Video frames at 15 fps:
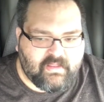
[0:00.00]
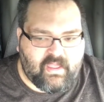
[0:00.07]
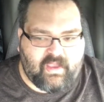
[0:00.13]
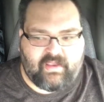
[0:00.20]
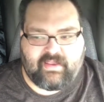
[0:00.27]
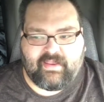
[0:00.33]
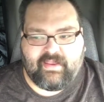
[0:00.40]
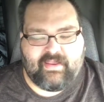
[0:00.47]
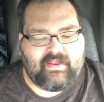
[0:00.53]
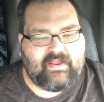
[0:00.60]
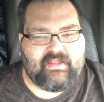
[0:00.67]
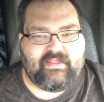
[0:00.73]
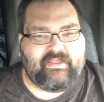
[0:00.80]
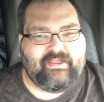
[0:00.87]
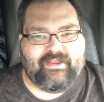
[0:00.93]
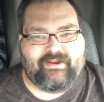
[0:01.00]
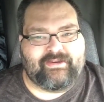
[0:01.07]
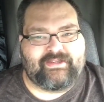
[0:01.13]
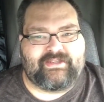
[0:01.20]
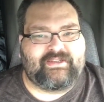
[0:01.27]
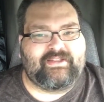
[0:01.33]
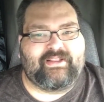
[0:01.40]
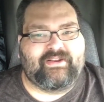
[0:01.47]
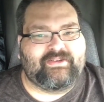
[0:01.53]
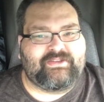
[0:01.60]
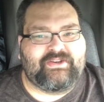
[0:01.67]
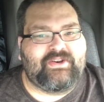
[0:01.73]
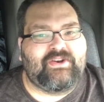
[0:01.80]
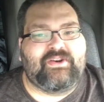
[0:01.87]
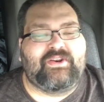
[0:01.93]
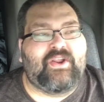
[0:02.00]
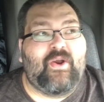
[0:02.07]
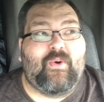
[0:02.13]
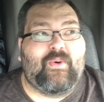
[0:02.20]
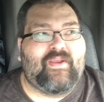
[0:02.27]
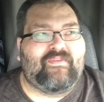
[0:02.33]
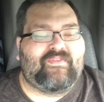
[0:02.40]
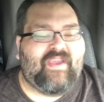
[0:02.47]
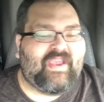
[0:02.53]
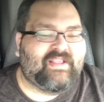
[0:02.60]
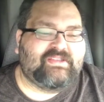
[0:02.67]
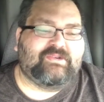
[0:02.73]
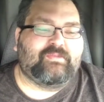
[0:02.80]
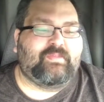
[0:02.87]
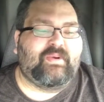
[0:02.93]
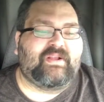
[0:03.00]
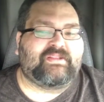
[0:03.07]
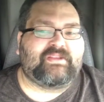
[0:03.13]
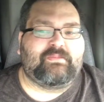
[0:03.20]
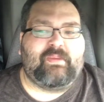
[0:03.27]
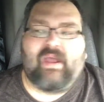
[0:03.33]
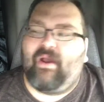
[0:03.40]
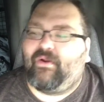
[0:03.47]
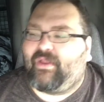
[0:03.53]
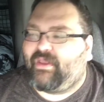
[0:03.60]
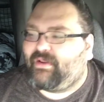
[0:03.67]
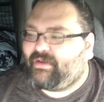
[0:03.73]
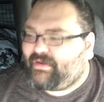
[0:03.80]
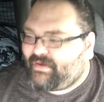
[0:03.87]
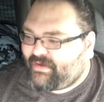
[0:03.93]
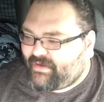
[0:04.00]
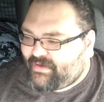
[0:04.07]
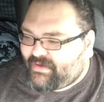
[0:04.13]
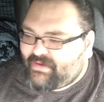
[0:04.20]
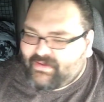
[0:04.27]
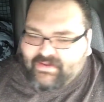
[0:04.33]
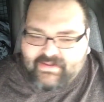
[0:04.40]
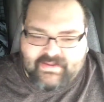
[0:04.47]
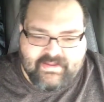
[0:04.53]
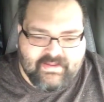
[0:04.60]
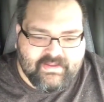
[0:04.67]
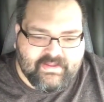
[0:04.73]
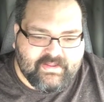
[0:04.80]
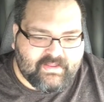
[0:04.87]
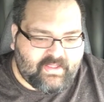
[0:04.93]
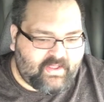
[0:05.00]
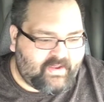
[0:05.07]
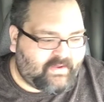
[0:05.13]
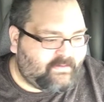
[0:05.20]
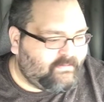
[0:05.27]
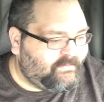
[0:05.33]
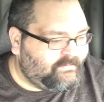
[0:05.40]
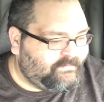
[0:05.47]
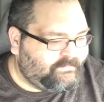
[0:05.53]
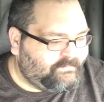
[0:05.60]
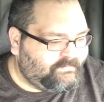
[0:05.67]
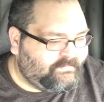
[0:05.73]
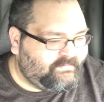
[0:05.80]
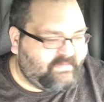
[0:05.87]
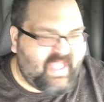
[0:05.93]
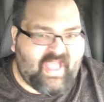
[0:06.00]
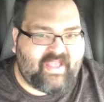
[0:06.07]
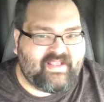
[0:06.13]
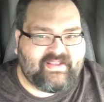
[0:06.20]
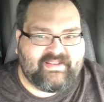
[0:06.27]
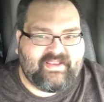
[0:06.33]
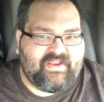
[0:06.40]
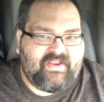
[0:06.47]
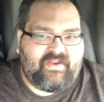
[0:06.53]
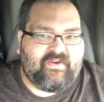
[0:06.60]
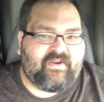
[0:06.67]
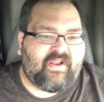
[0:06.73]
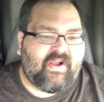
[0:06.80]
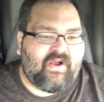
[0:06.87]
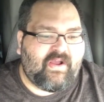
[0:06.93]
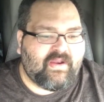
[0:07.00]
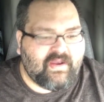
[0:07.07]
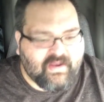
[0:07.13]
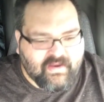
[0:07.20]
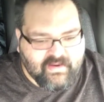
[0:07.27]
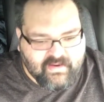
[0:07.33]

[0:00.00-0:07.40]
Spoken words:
Like, there's no ifs, ands, or buts about it. Like, yeah, you're gone.